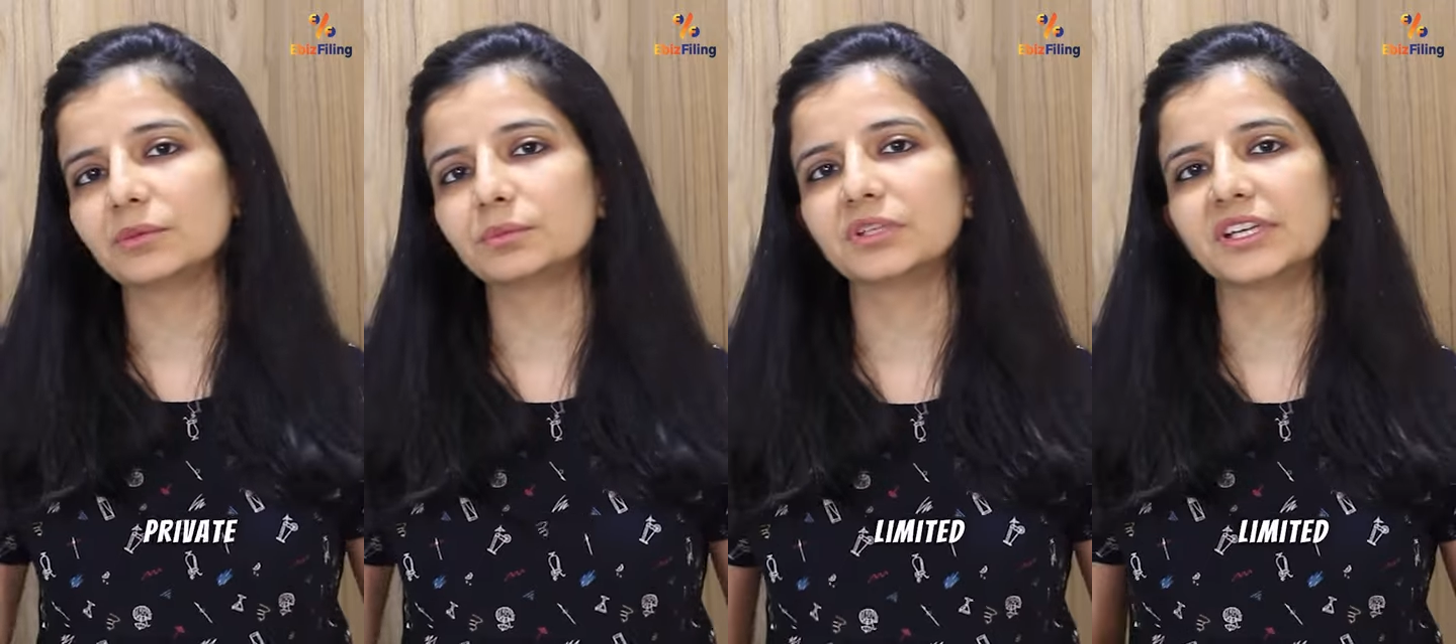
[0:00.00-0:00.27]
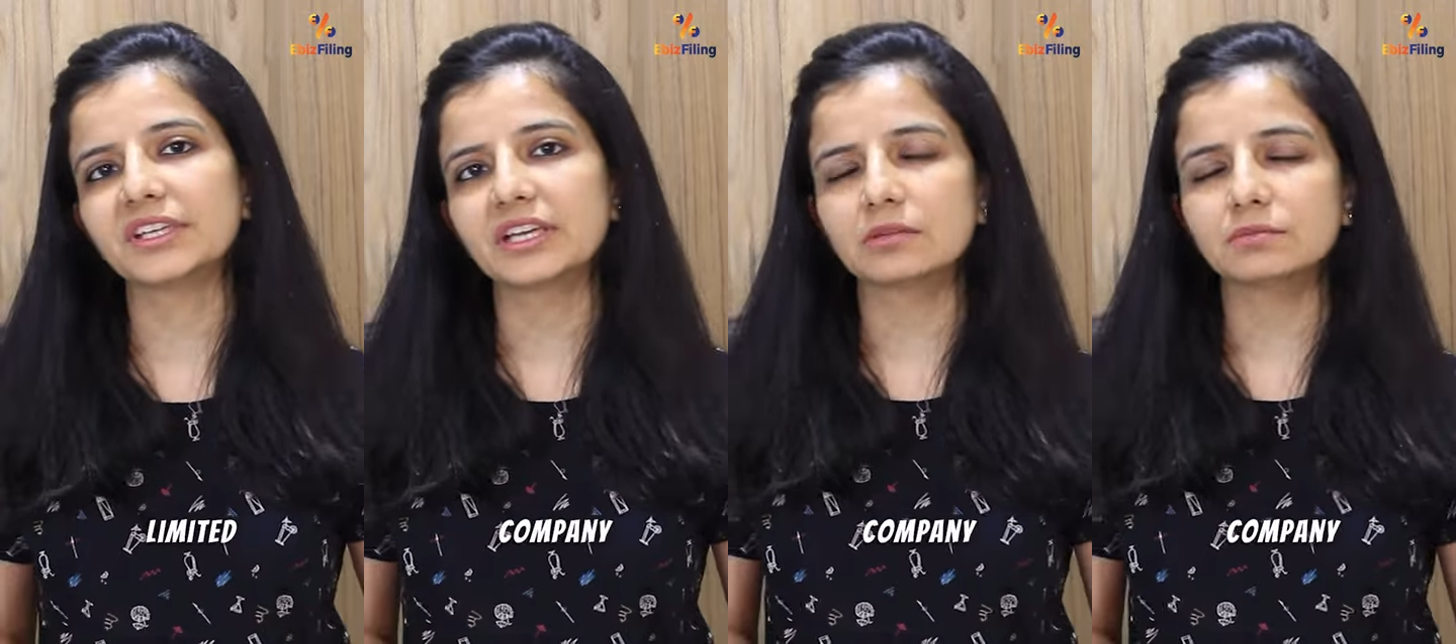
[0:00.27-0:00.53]

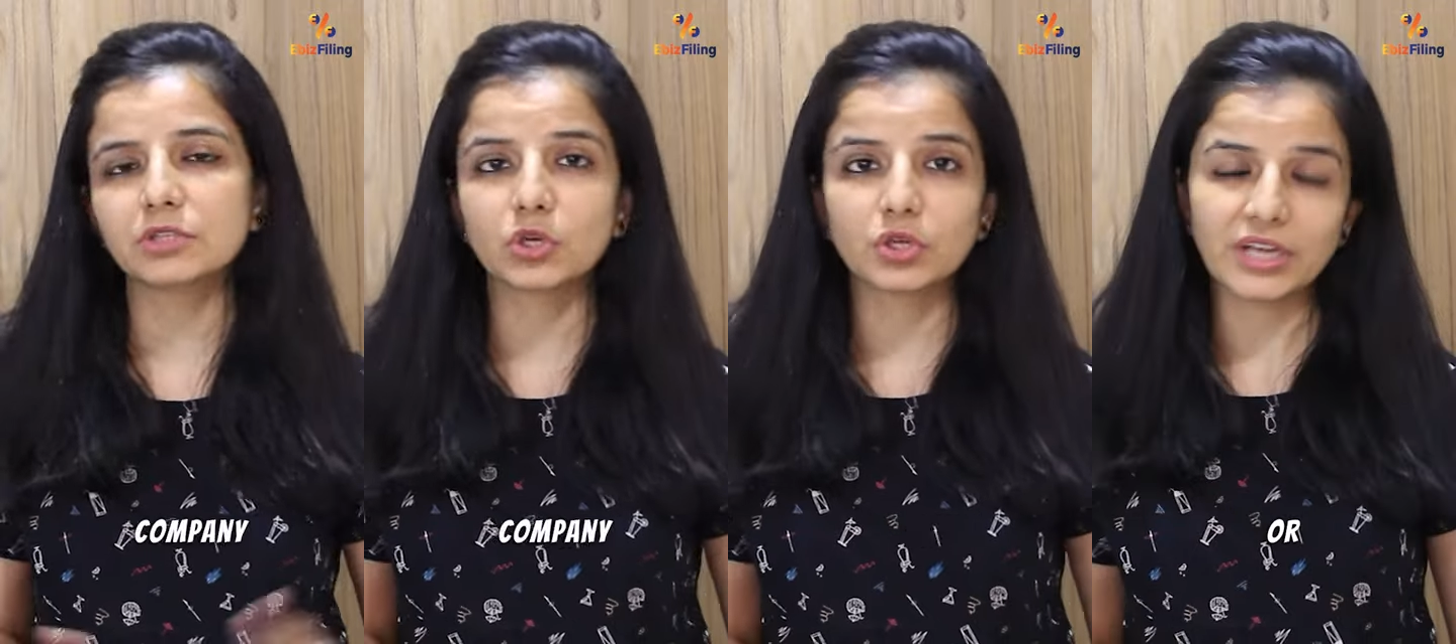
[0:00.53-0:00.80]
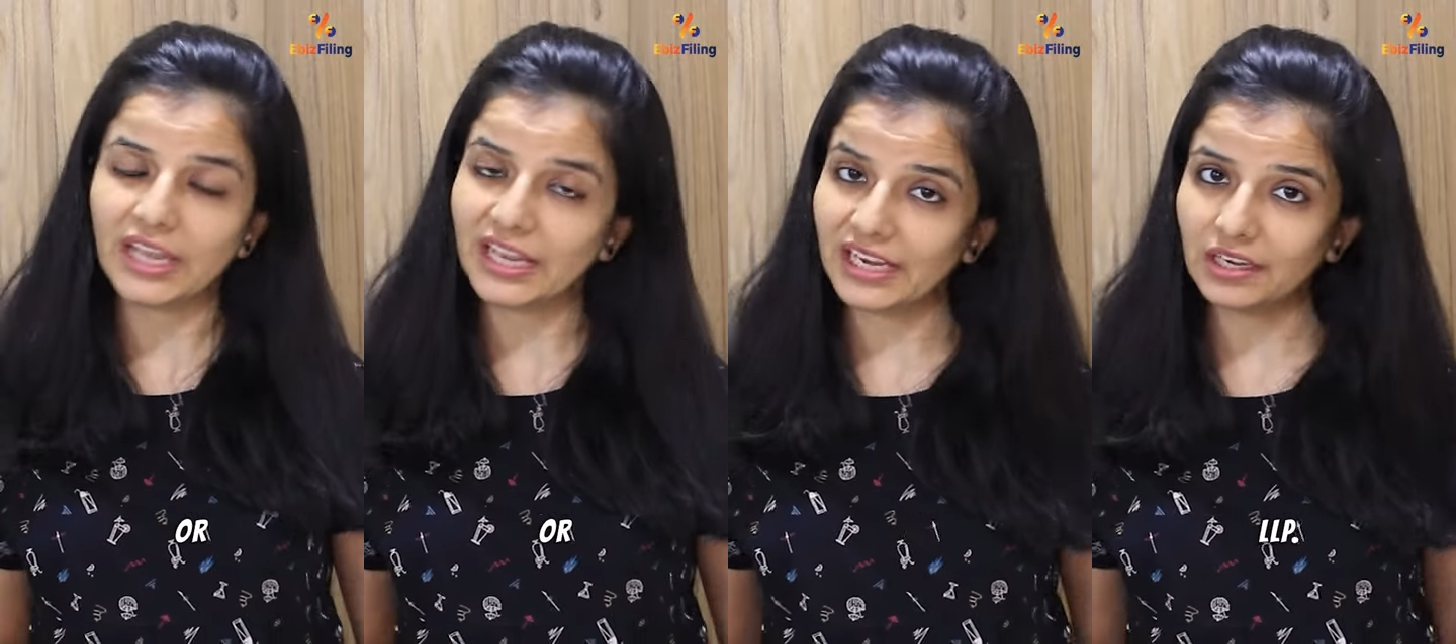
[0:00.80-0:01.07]
limited company or
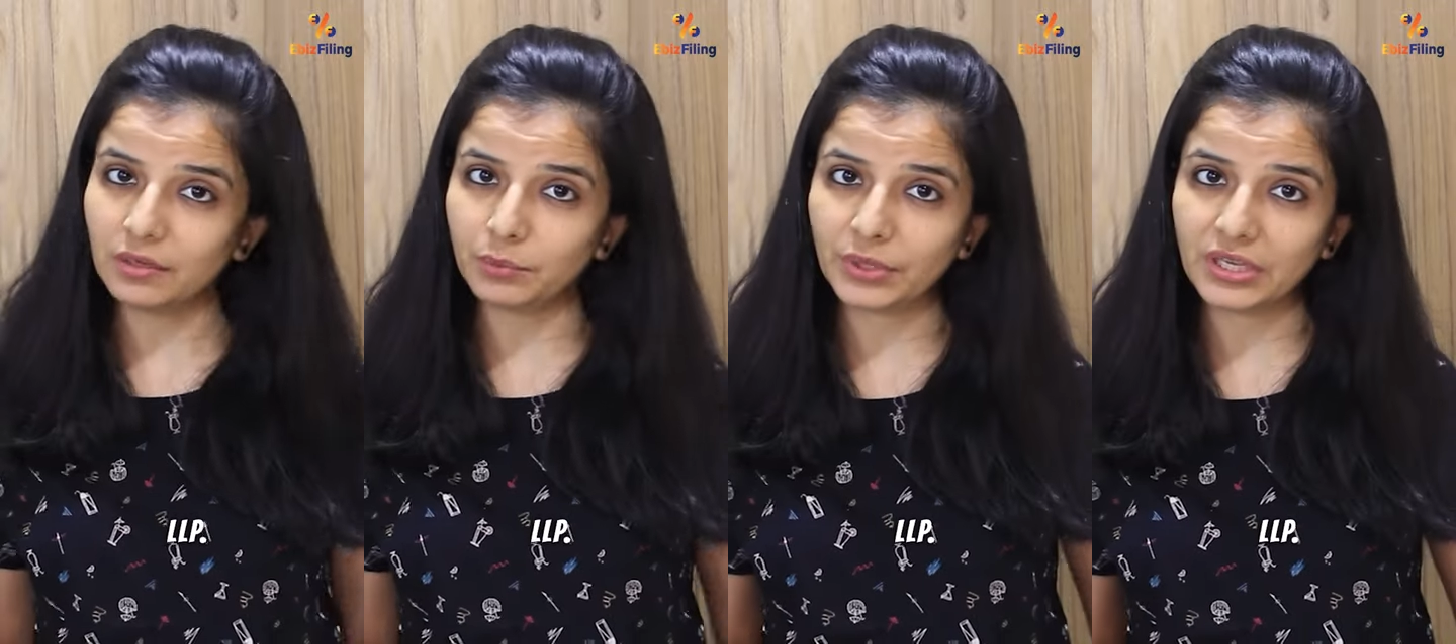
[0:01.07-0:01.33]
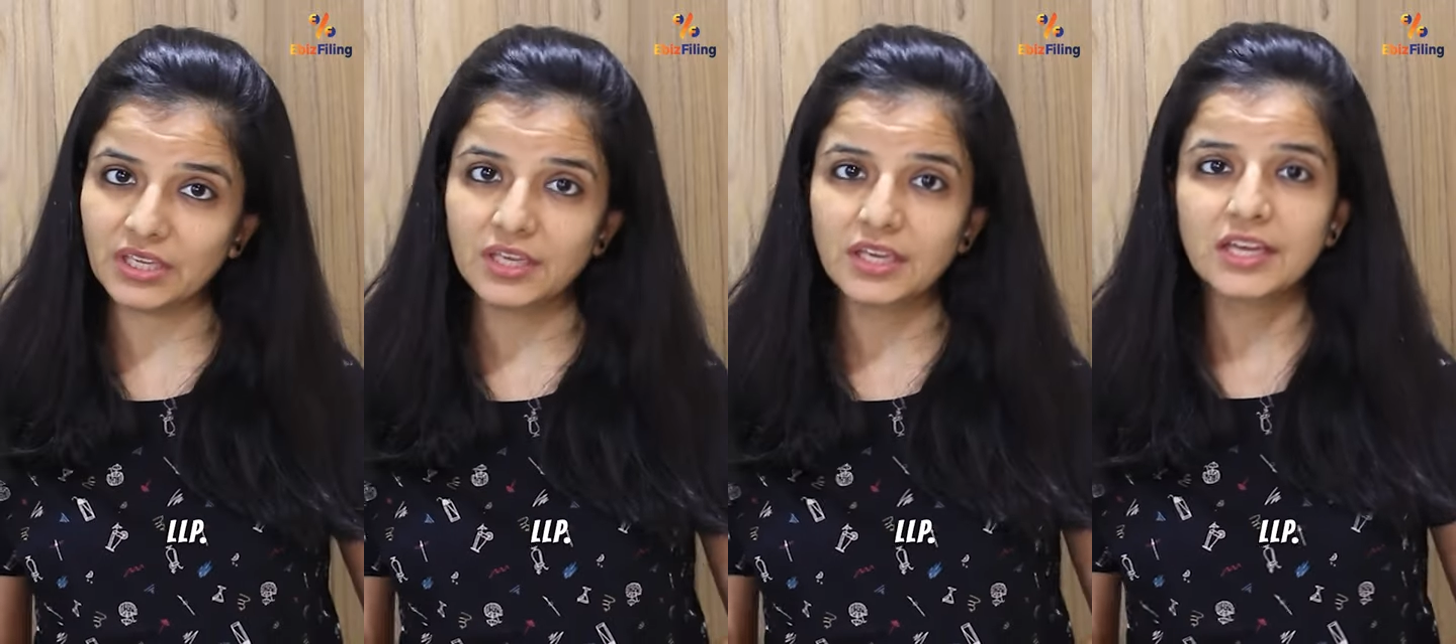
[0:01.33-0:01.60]

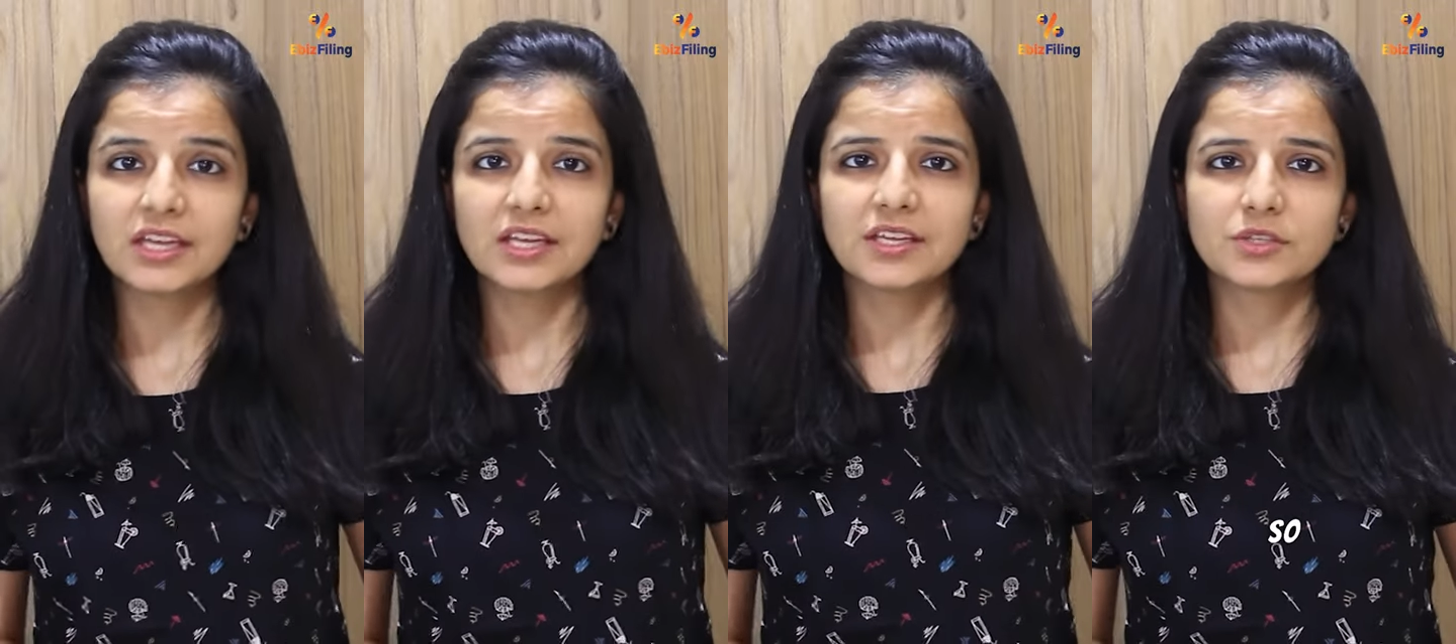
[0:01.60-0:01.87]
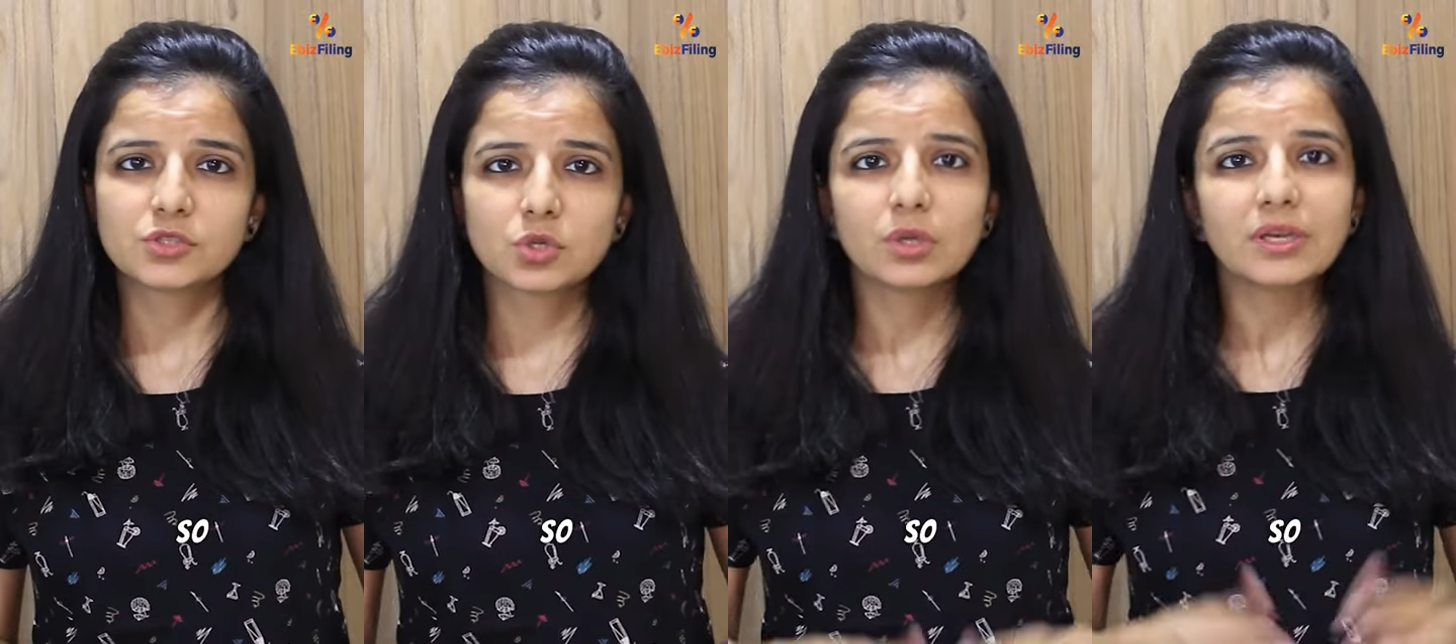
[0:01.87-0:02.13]
LLP.
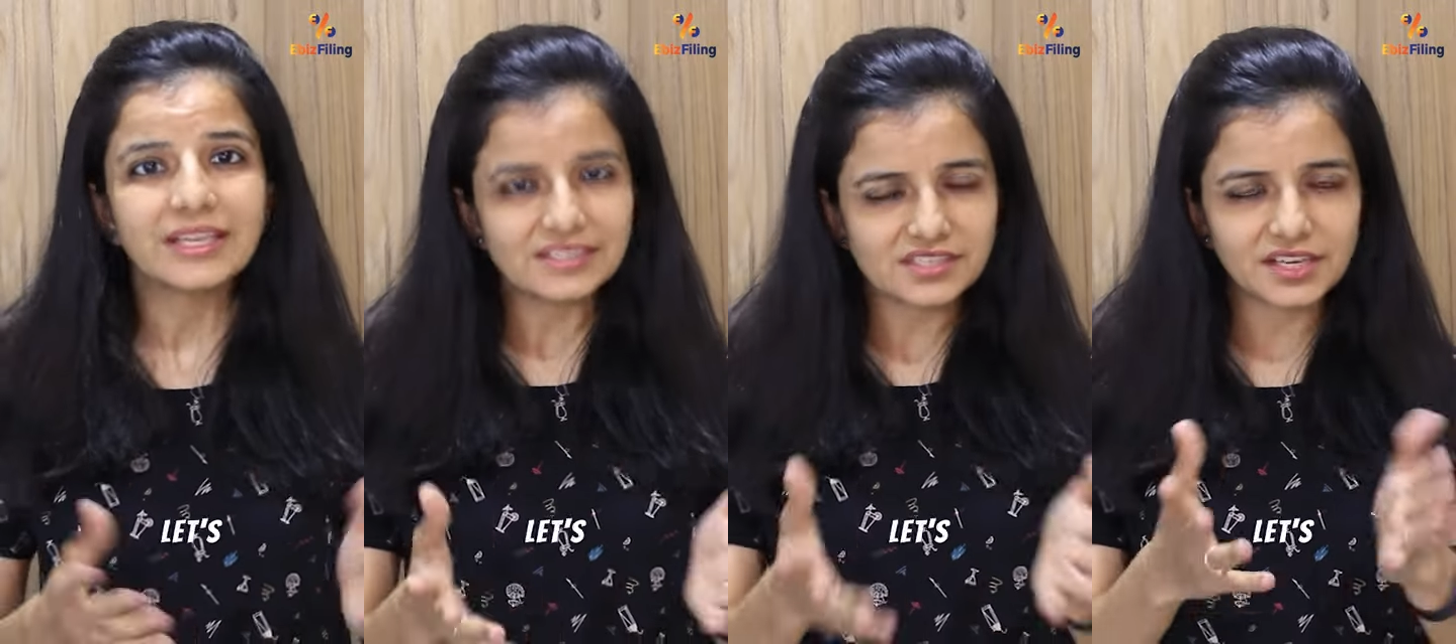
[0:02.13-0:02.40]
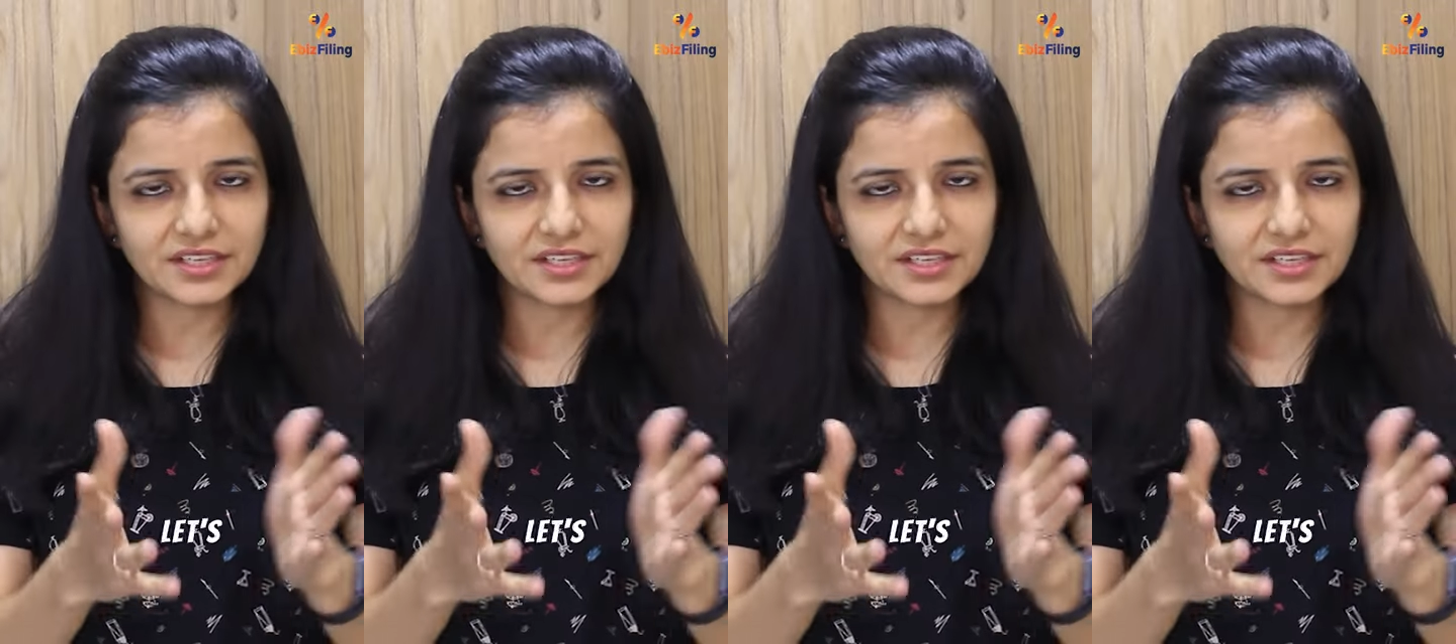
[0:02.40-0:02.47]
So let's